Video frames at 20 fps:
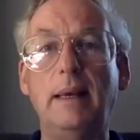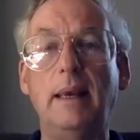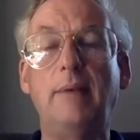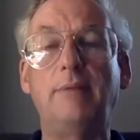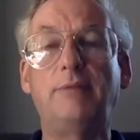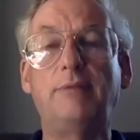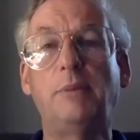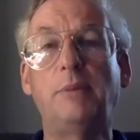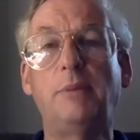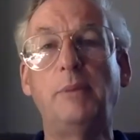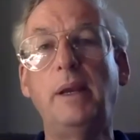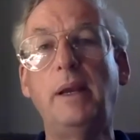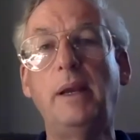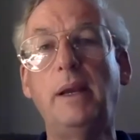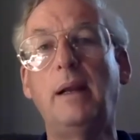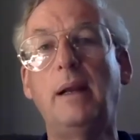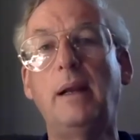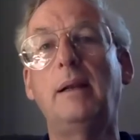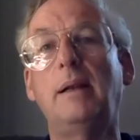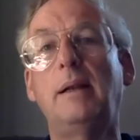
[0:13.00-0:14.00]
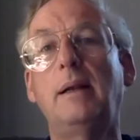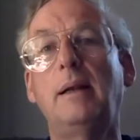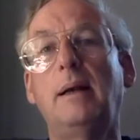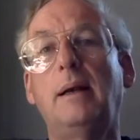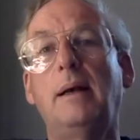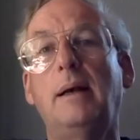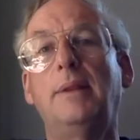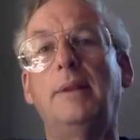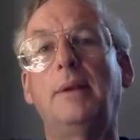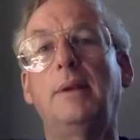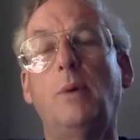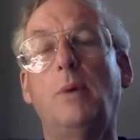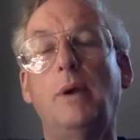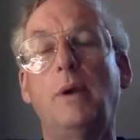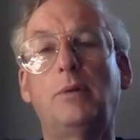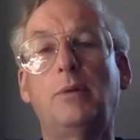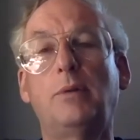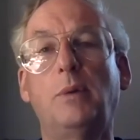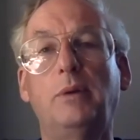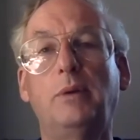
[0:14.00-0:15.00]
And from there, the
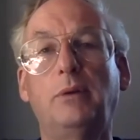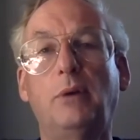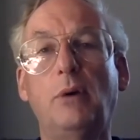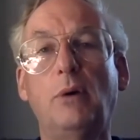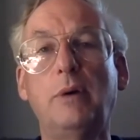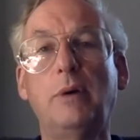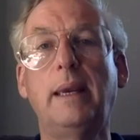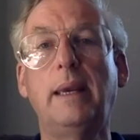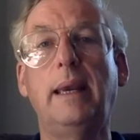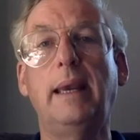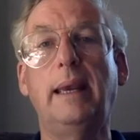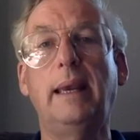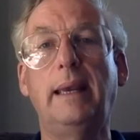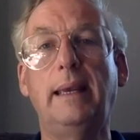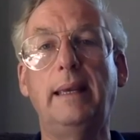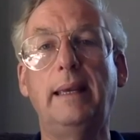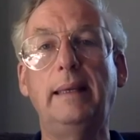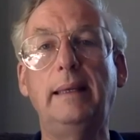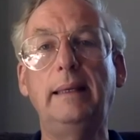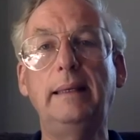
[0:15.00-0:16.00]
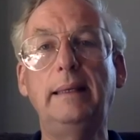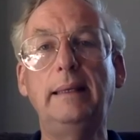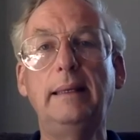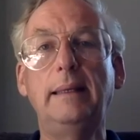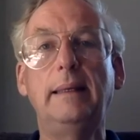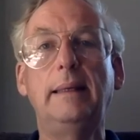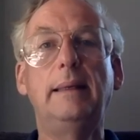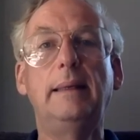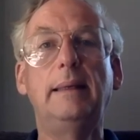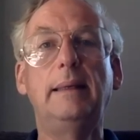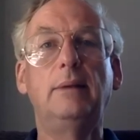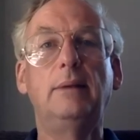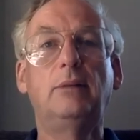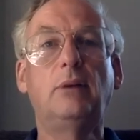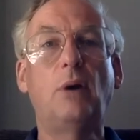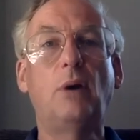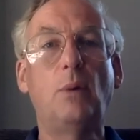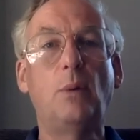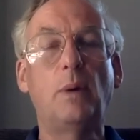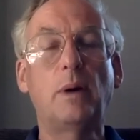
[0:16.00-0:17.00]
question was, okay,
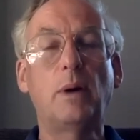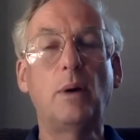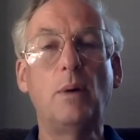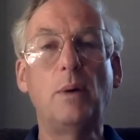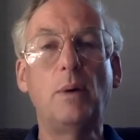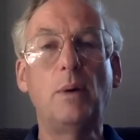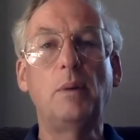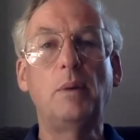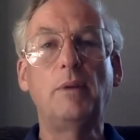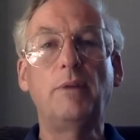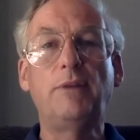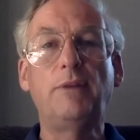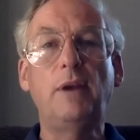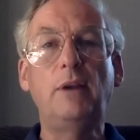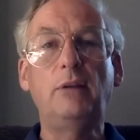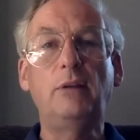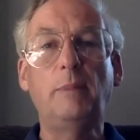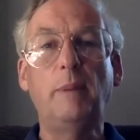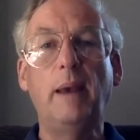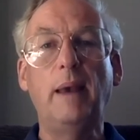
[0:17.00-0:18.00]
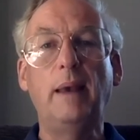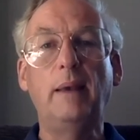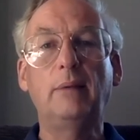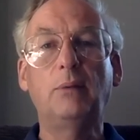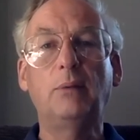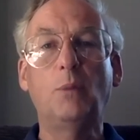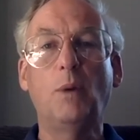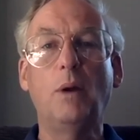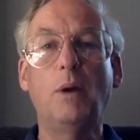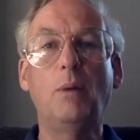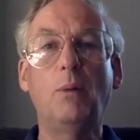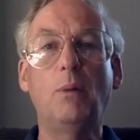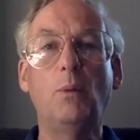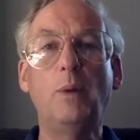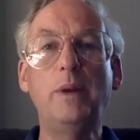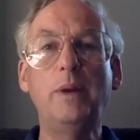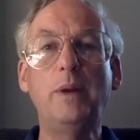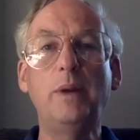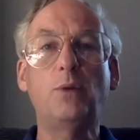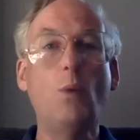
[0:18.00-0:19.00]
so we're going with a face mask. Well,
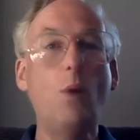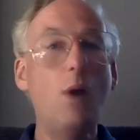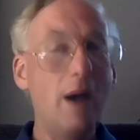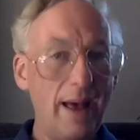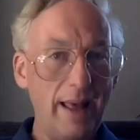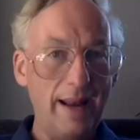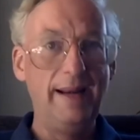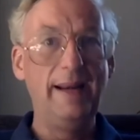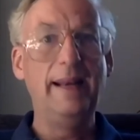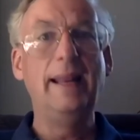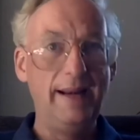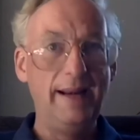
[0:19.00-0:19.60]
which one?